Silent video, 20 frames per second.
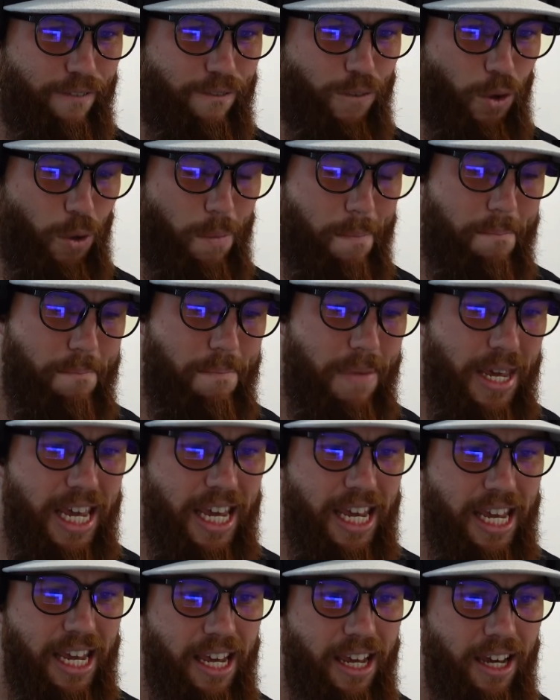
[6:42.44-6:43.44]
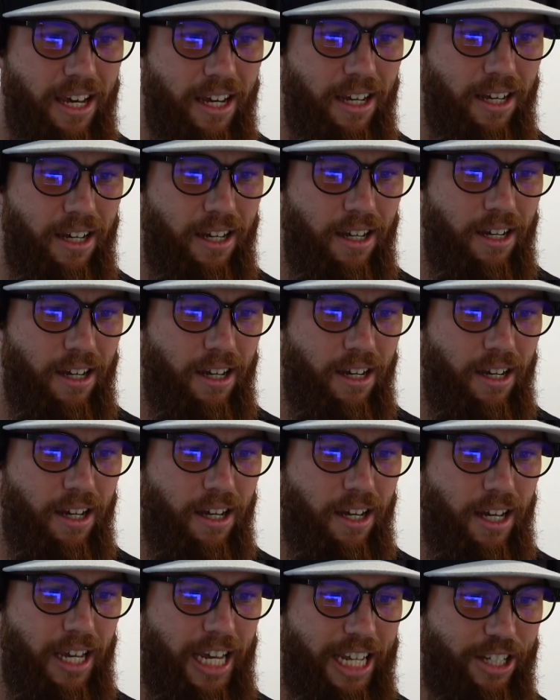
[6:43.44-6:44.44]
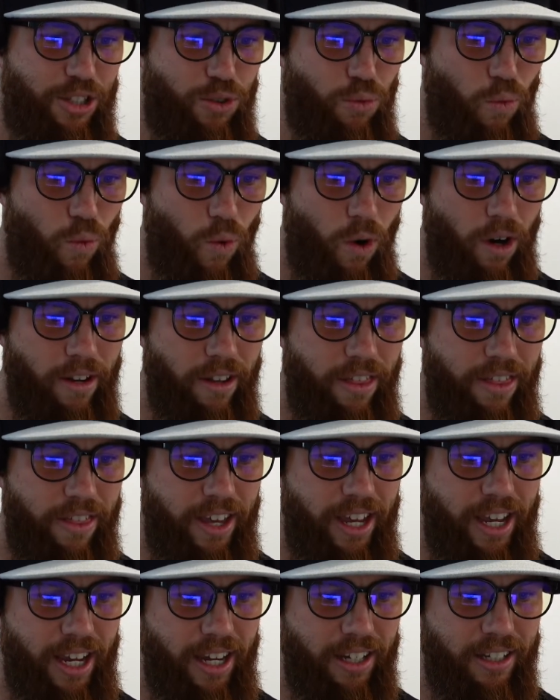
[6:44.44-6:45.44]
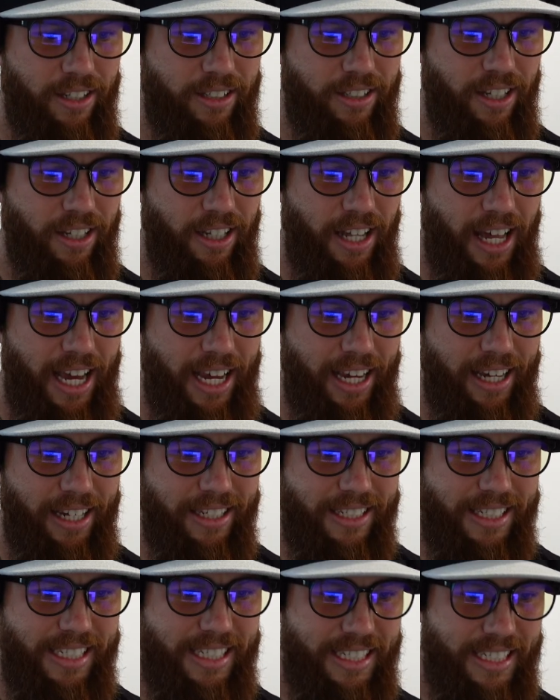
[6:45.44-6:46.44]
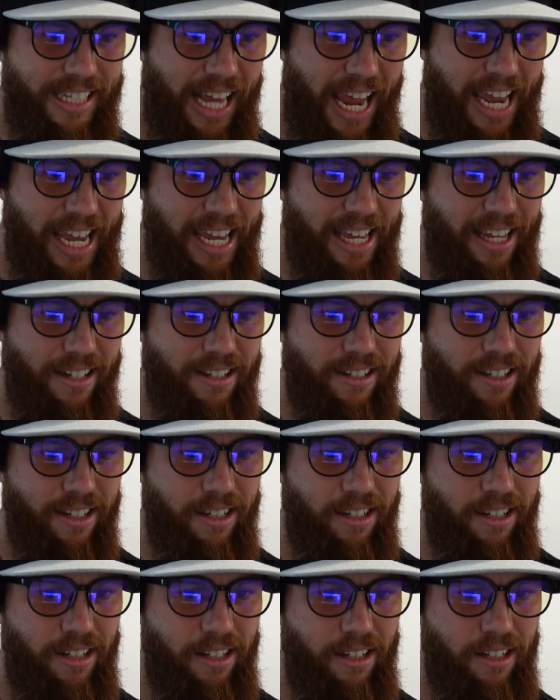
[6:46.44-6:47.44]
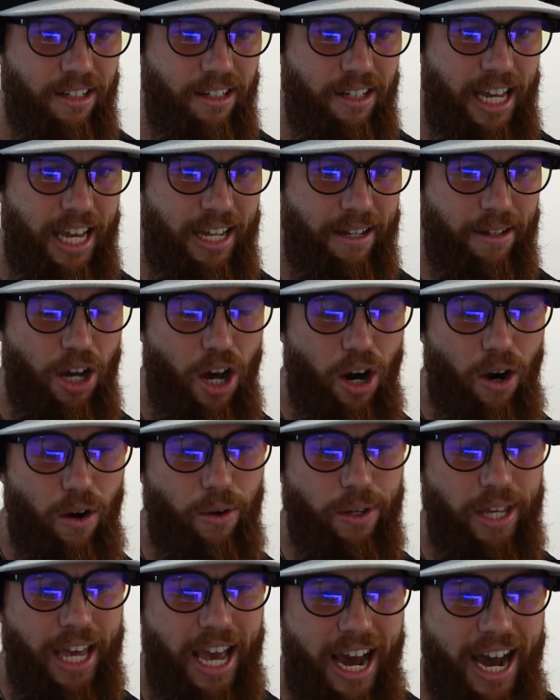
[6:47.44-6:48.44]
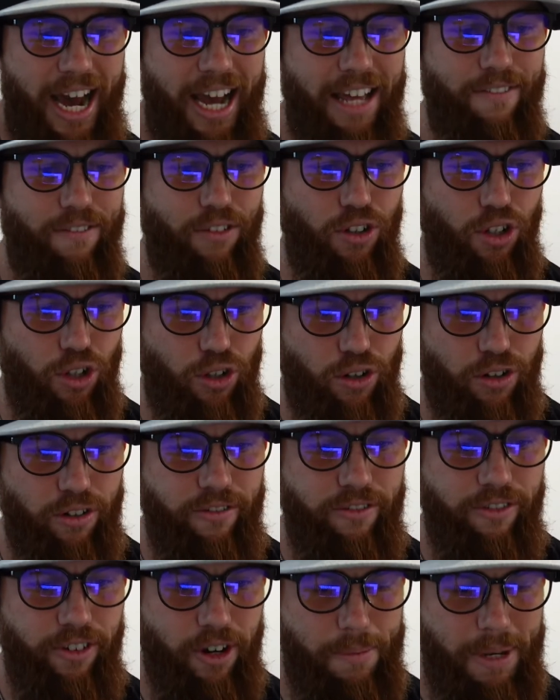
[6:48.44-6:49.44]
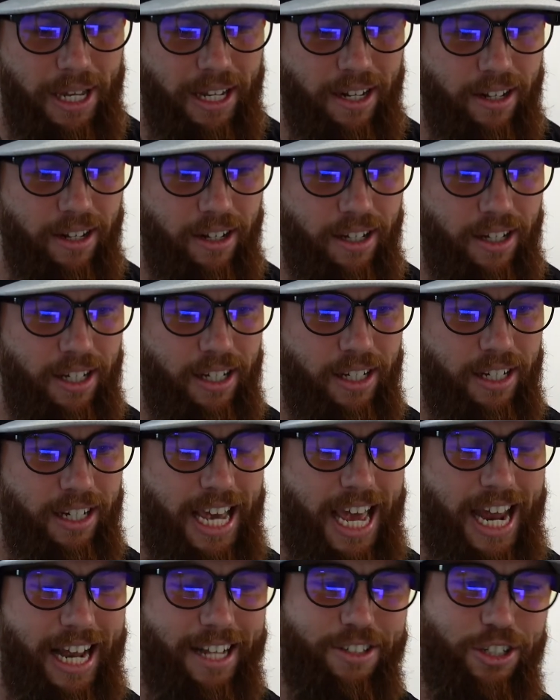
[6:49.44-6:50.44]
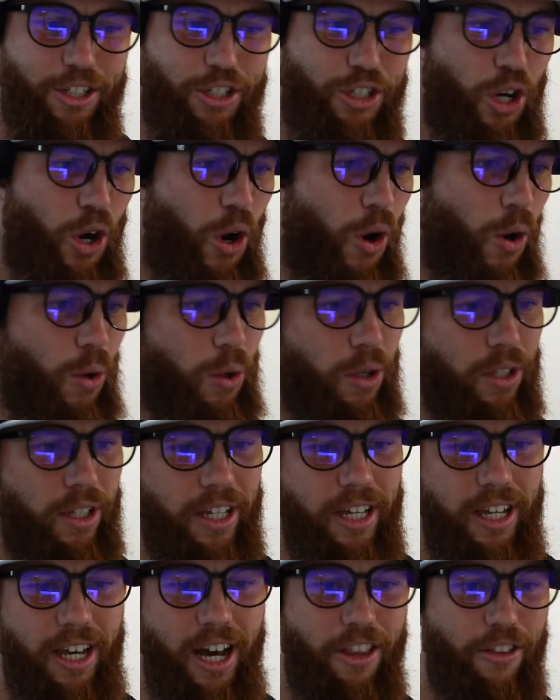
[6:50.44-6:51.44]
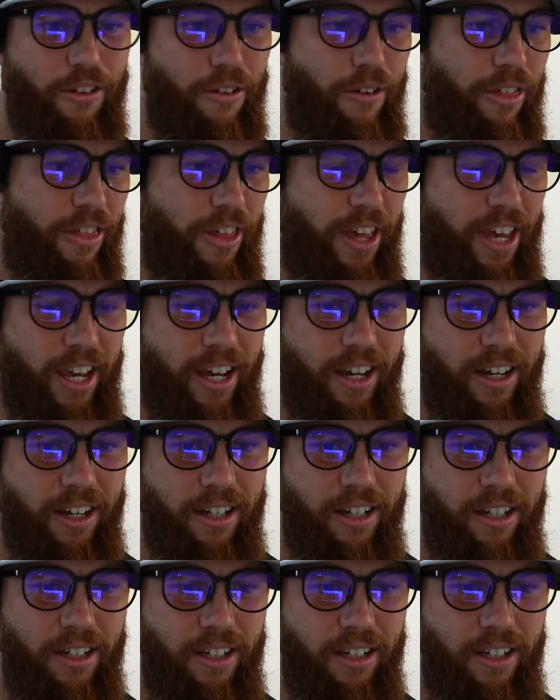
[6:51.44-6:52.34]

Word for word: for me, it's one thing to like say it and go, yeah, I've learned from it. And it's a totally other thing